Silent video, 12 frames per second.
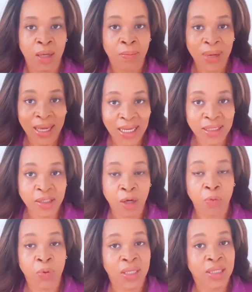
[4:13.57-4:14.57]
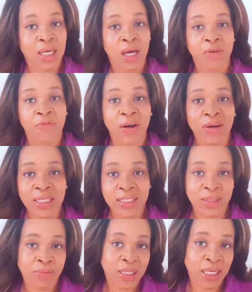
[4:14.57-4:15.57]
may end up with a very
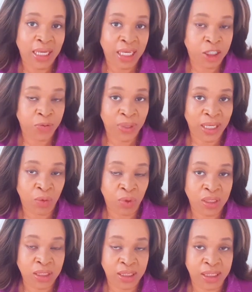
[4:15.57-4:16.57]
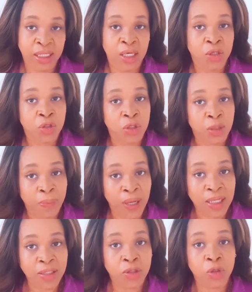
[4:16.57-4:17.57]
similar HbA1c to the
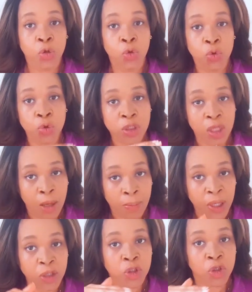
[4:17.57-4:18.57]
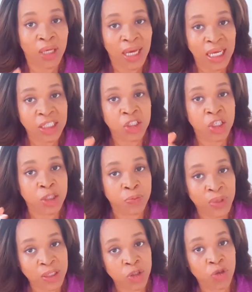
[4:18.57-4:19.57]
person whose blood sugar has just
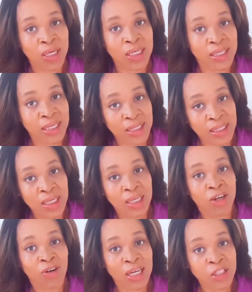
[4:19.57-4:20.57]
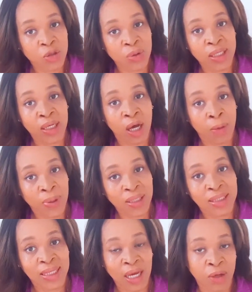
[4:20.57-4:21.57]
been trending gradually up
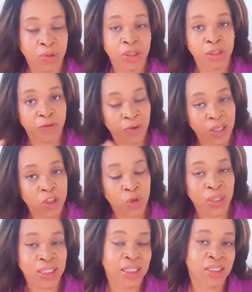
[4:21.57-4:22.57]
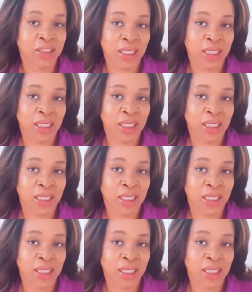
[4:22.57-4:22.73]
and down, just fluctuating